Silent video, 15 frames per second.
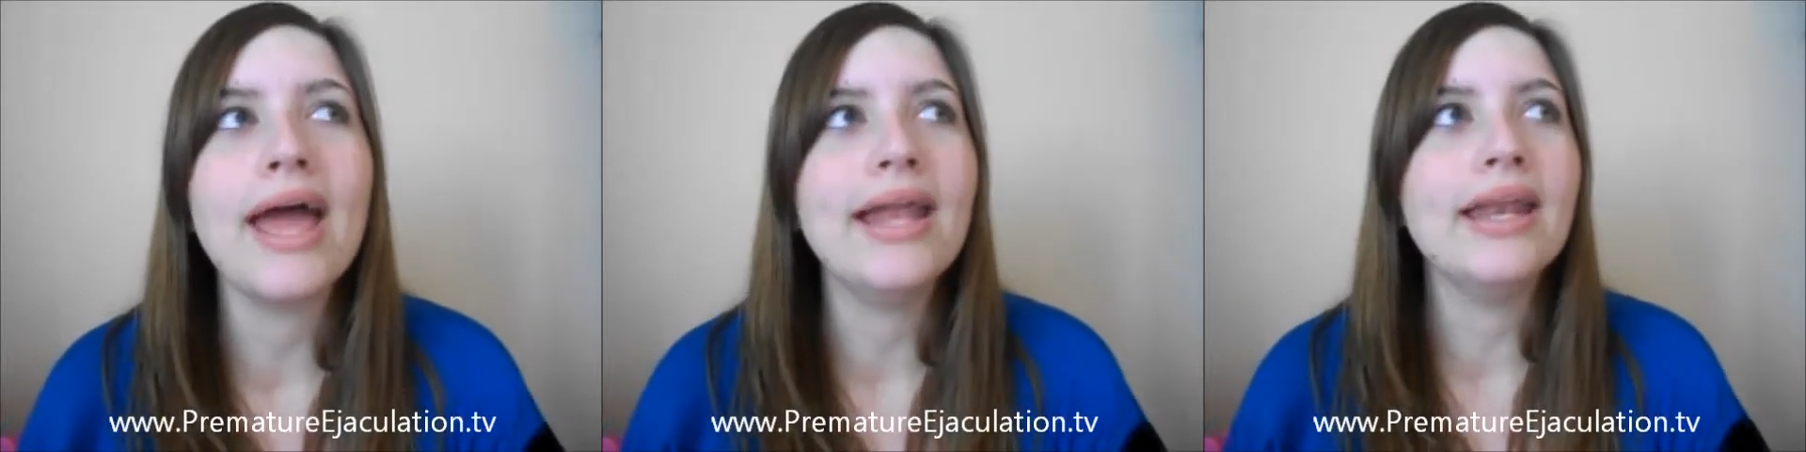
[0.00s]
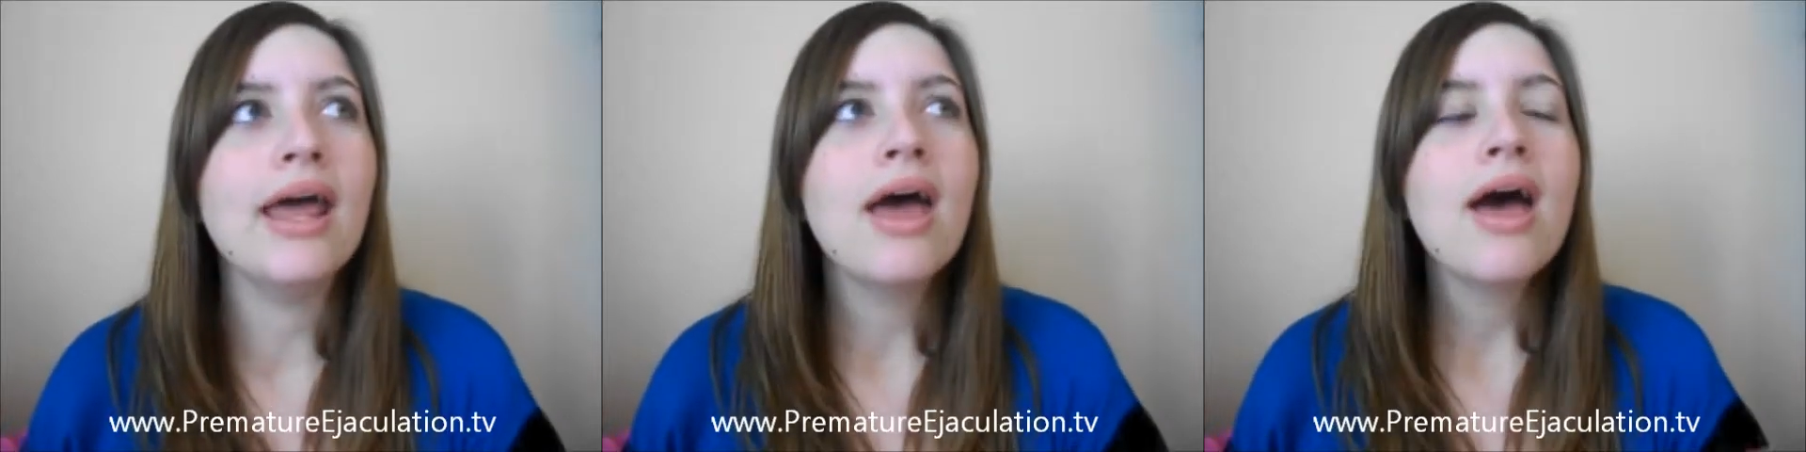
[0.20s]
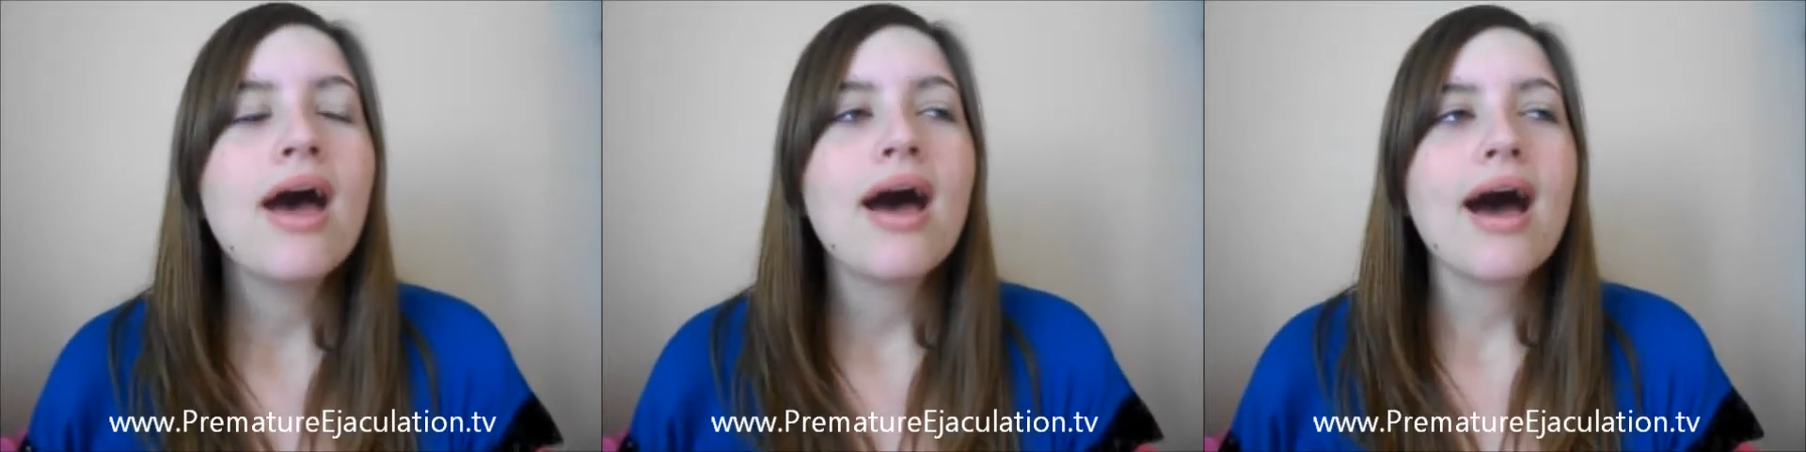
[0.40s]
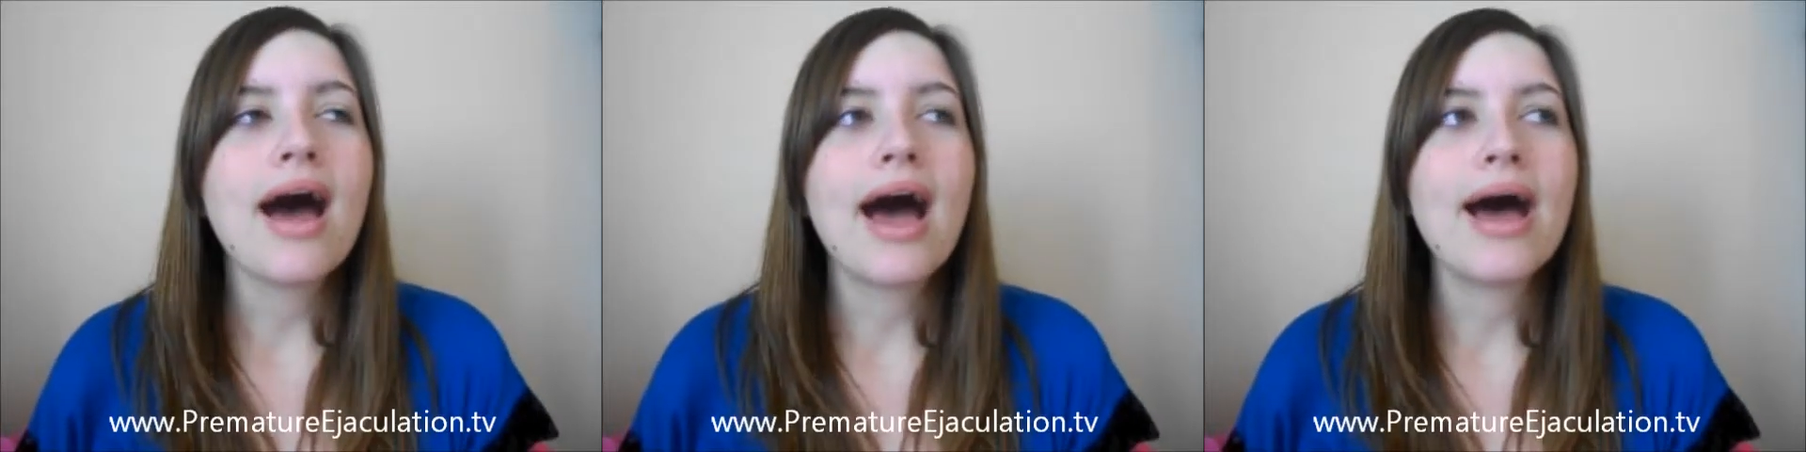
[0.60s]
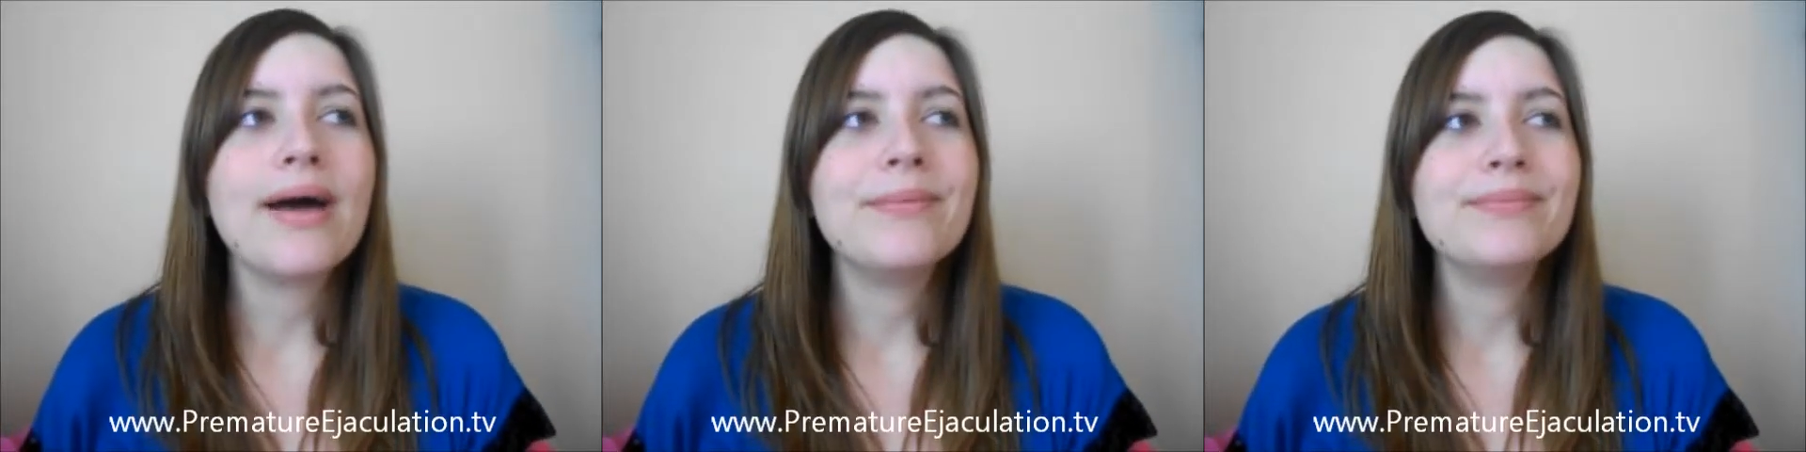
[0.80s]
and
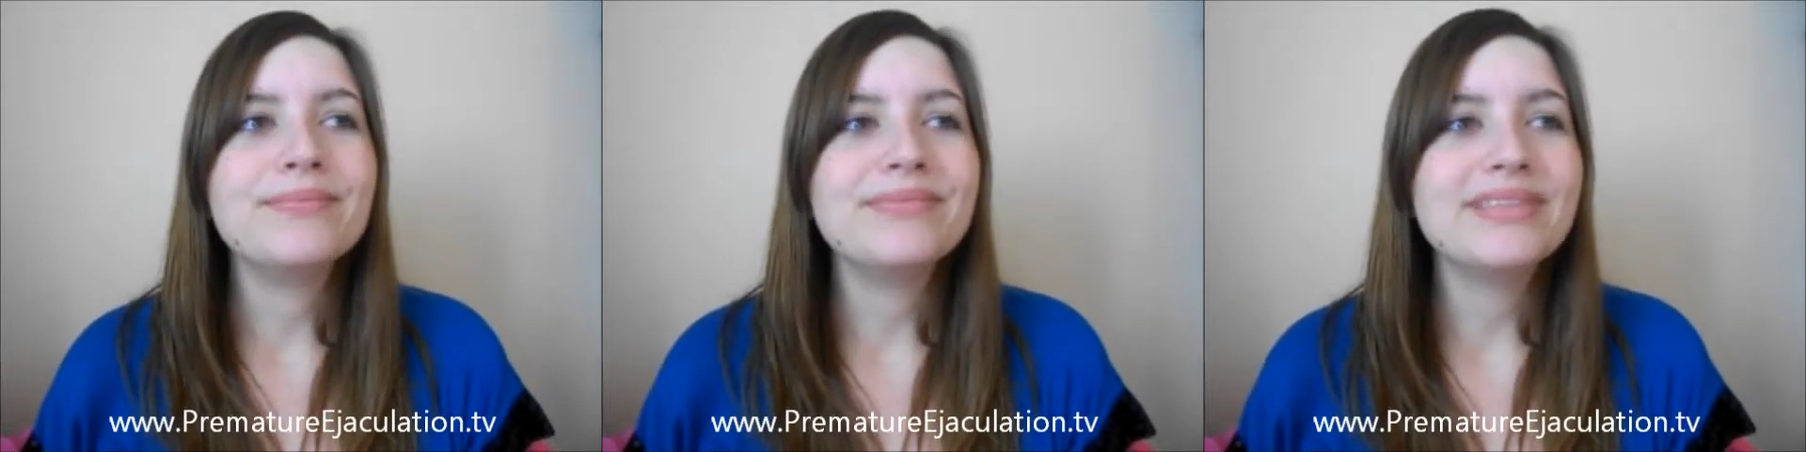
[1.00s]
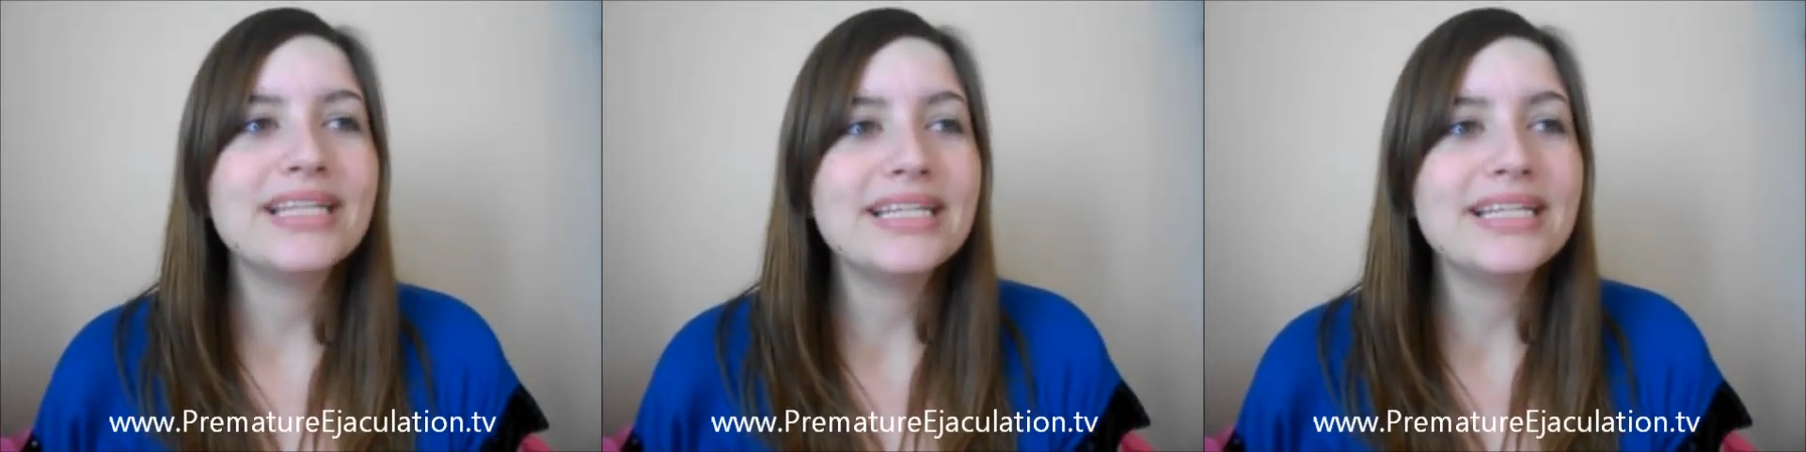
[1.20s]
um,